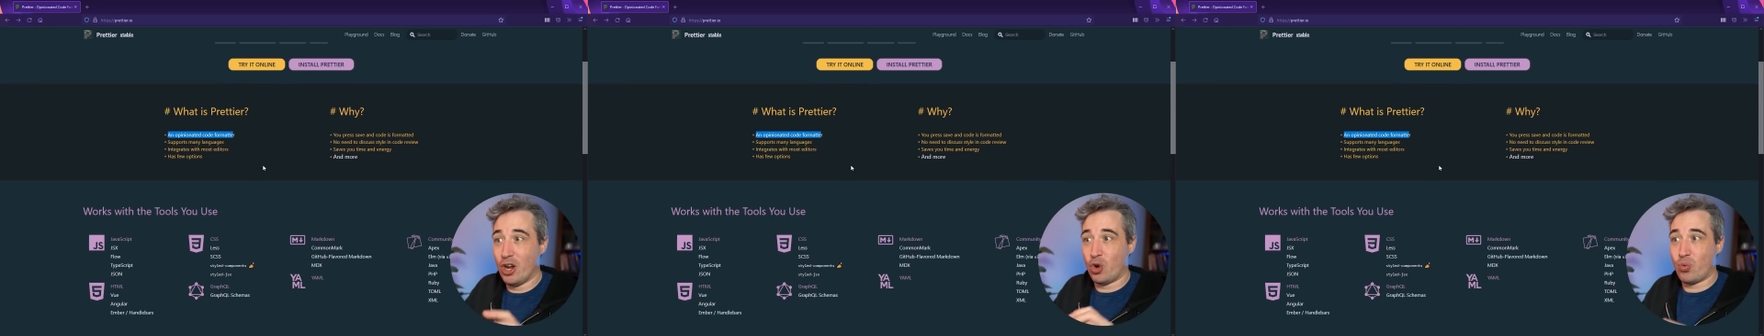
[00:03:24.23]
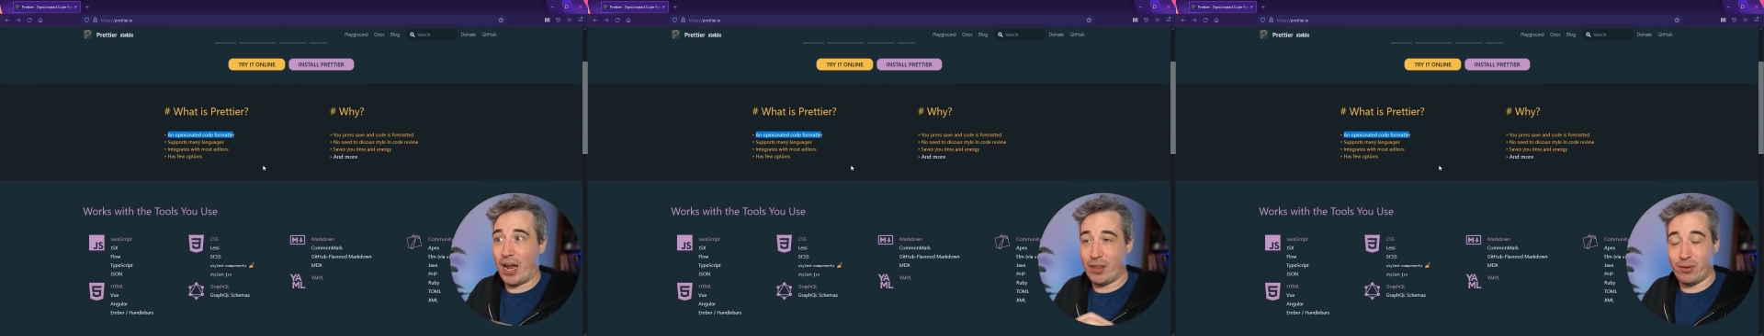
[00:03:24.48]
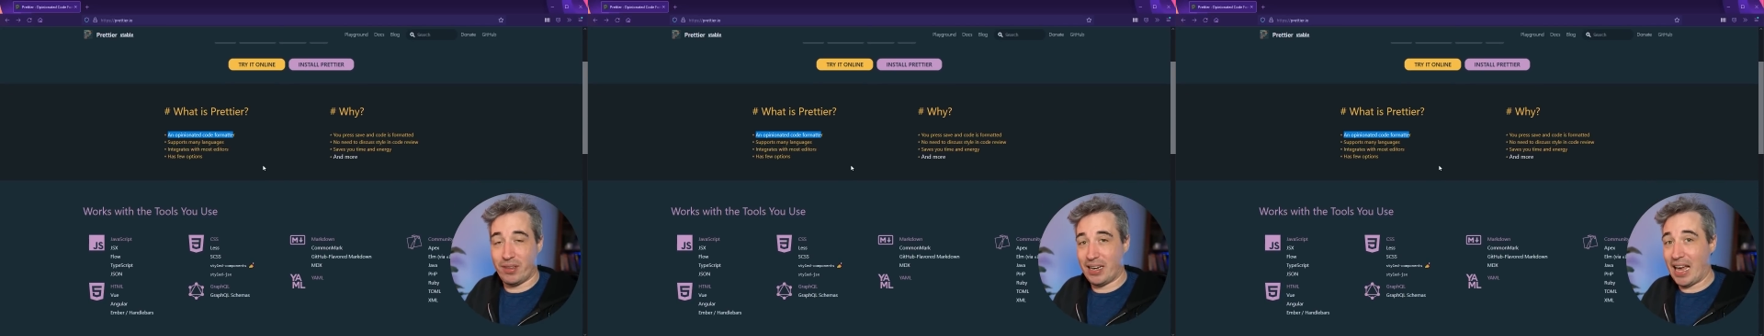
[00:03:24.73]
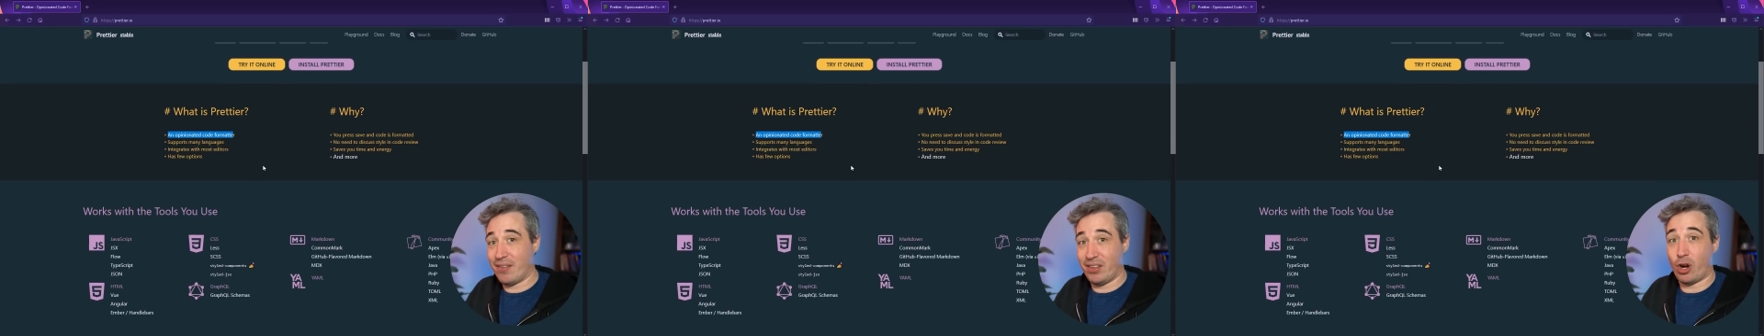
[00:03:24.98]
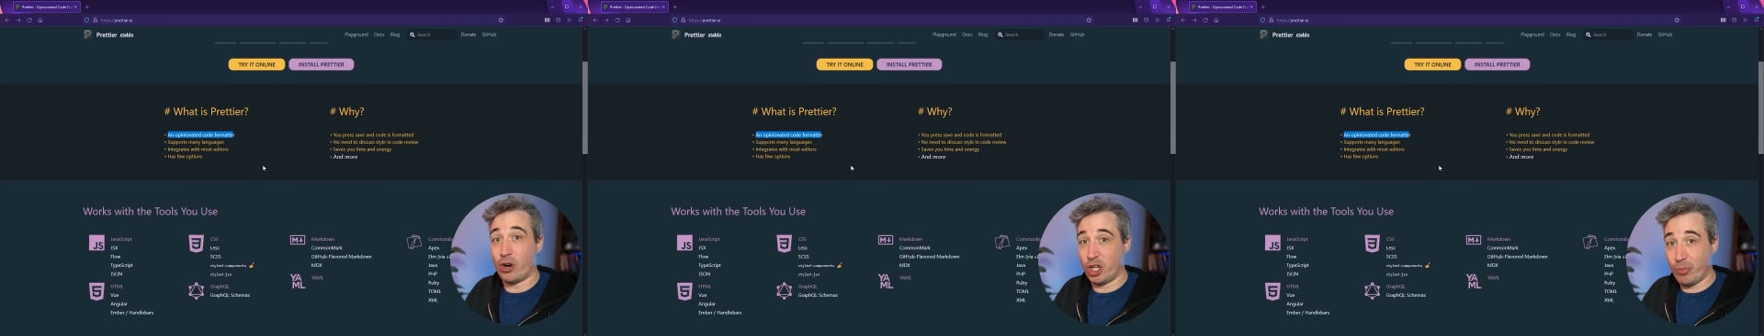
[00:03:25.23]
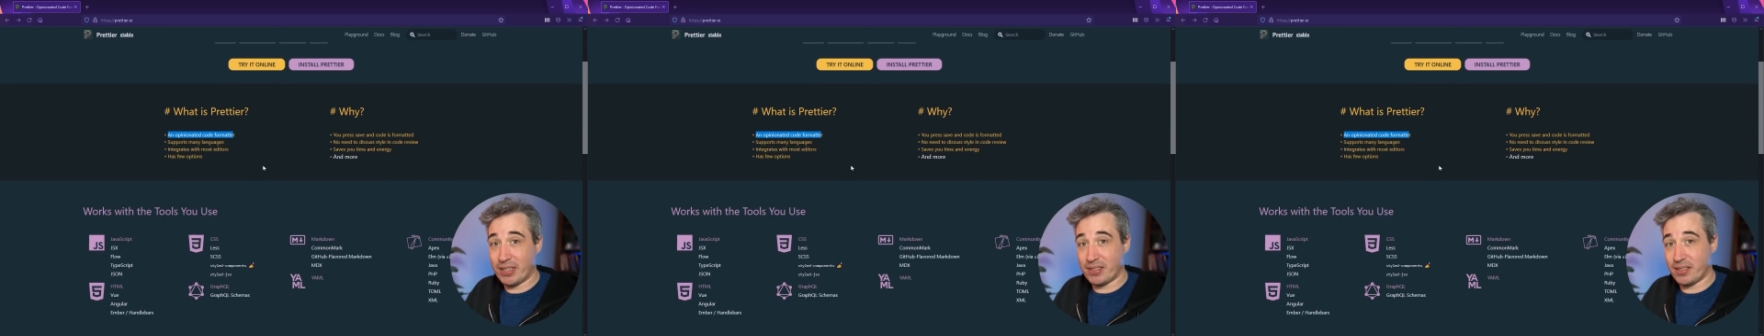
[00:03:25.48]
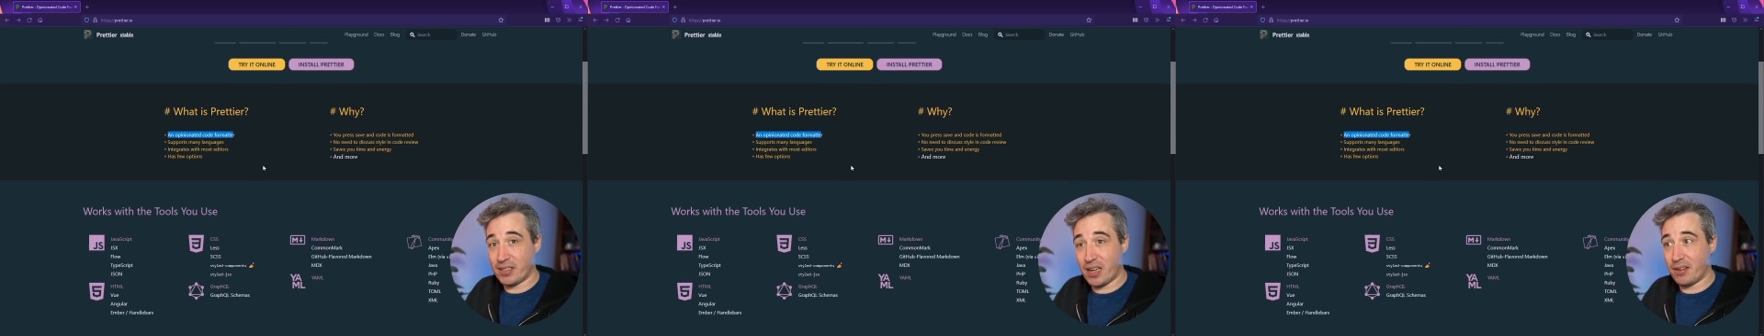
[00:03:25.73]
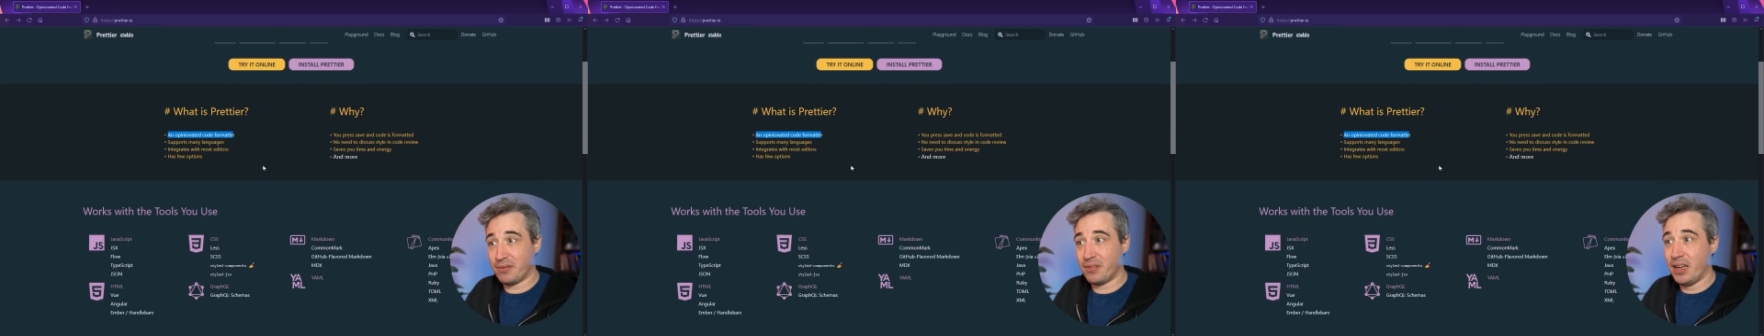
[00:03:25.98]
rather than having arguments and
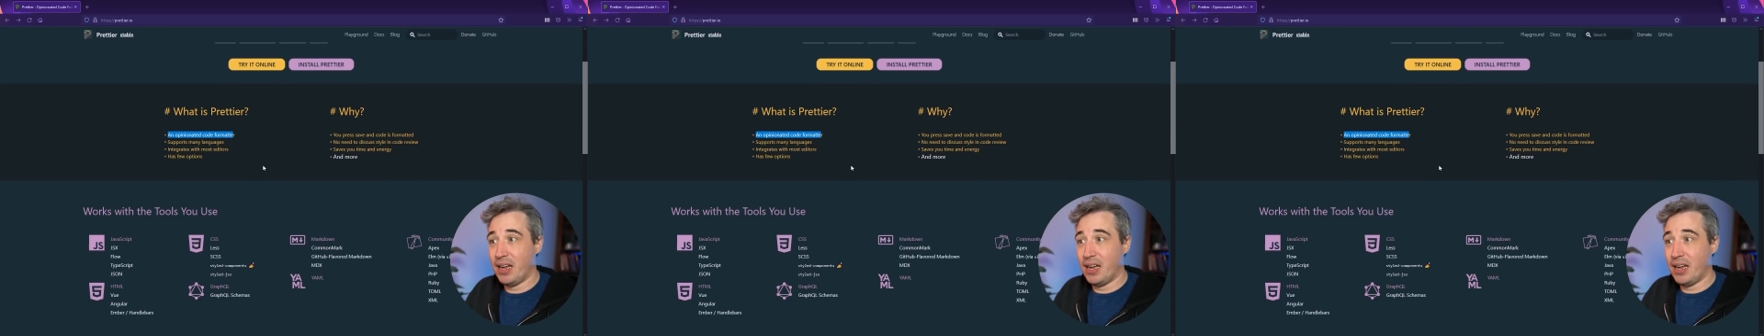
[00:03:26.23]
stuff.